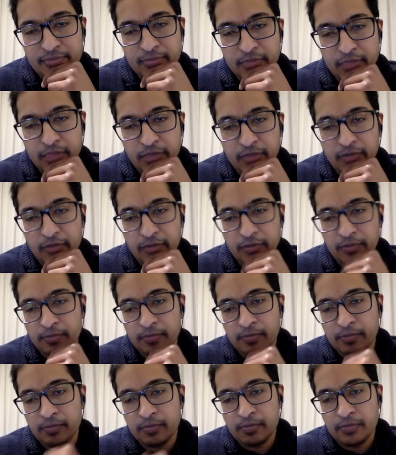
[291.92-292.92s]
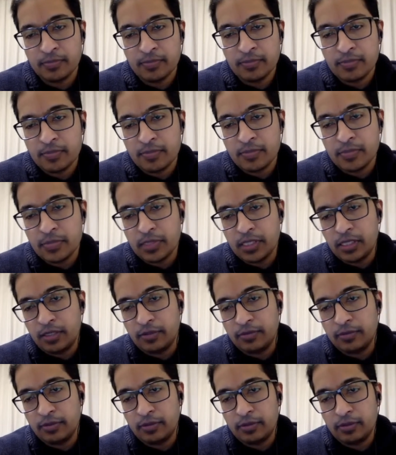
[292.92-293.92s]
I see. I
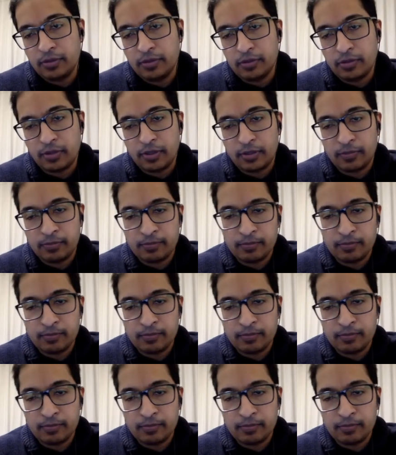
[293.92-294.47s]
see. Okay.